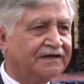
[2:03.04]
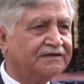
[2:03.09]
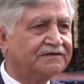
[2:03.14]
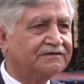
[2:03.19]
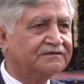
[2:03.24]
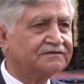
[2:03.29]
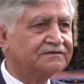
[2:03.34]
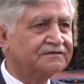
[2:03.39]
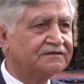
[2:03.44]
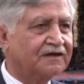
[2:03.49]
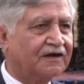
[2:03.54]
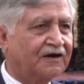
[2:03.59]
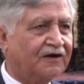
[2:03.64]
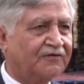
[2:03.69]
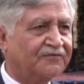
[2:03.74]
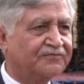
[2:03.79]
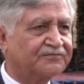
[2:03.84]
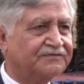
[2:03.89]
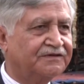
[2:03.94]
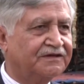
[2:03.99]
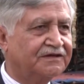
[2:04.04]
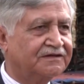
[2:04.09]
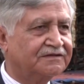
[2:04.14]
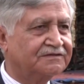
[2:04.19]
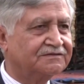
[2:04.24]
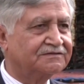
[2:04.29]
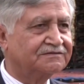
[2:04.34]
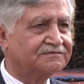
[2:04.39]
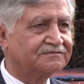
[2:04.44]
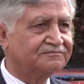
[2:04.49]
kin of
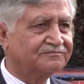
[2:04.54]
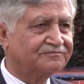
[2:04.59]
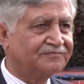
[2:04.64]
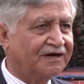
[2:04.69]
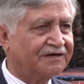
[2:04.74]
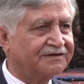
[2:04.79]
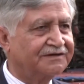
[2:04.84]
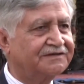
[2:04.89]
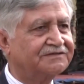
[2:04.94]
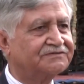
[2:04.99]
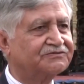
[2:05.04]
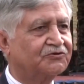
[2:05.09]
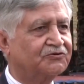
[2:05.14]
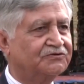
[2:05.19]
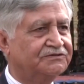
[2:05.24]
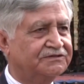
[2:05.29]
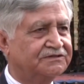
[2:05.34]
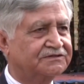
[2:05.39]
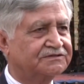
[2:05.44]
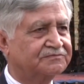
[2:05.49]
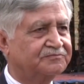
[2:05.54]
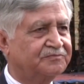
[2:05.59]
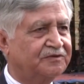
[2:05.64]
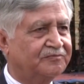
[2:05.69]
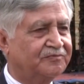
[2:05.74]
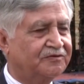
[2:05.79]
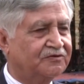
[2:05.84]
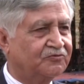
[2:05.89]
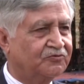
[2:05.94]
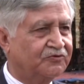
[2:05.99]
the martyred soldiers,
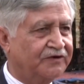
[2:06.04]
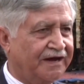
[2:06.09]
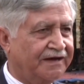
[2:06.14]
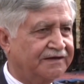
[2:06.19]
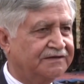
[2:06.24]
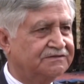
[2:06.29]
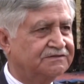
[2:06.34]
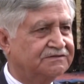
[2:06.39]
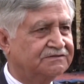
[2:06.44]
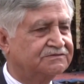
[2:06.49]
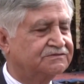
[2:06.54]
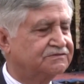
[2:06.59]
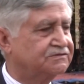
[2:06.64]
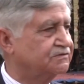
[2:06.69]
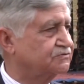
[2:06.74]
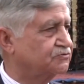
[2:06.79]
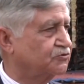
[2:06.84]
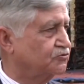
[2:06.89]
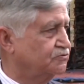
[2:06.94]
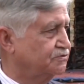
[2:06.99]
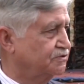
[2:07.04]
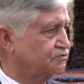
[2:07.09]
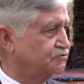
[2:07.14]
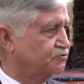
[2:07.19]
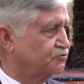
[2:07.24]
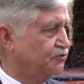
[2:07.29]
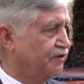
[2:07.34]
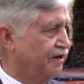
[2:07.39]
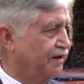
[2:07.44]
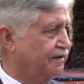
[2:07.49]
people who died, soldiers
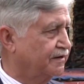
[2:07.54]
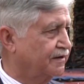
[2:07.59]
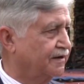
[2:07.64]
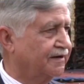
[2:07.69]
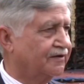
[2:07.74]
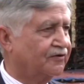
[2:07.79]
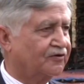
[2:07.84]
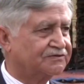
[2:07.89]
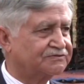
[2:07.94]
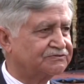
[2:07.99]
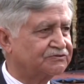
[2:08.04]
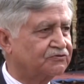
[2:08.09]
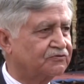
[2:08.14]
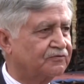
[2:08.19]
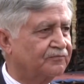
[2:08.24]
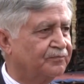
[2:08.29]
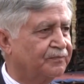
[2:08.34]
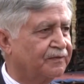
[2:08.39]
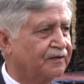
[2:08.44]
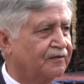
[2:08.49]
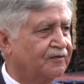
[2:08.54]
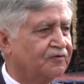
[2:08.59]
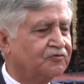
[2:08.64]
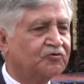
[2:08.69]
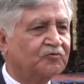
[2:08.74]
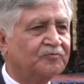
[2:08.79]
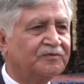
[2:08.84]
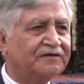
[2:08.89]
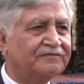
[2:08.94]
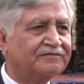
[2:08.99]
who died, and also
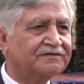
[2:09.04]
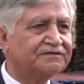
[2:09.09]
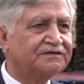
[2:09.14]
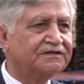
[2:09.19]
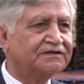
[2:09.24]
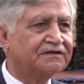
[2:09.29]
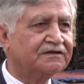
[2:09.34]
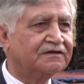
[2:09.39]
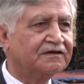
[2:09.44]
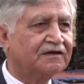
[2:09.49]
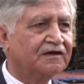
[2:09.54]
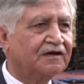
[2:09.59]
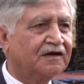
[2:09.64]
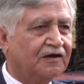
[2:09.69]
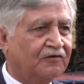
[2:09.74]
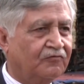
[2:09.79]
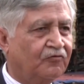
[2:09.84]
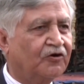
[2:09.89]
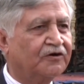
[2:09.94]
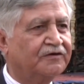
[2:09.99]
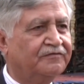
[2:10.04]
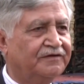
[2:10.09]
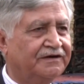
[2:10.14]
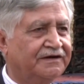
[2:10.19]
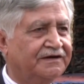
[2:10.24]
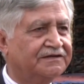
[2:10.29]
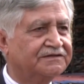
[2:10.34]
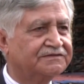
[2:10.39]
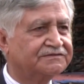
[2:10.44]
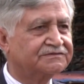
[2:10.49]
to be with the award
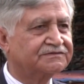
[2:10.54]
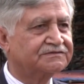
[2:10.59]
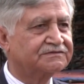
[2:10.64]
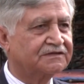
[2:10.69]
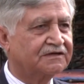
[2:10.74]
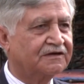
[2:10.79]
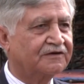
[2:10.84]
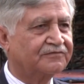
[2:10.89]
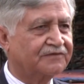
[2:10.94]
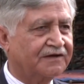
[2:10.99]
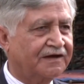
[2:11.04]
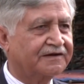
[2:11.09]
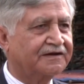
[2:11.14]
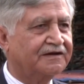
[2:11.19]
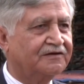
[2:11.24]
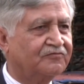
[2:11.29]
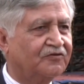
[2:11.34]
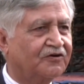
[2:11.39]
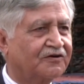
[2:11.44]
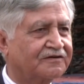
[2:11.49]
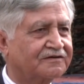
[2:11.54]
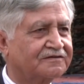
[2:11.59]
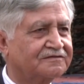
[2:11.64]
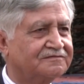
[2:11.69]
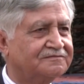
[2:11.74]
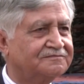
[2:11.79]
winners of Kargil War.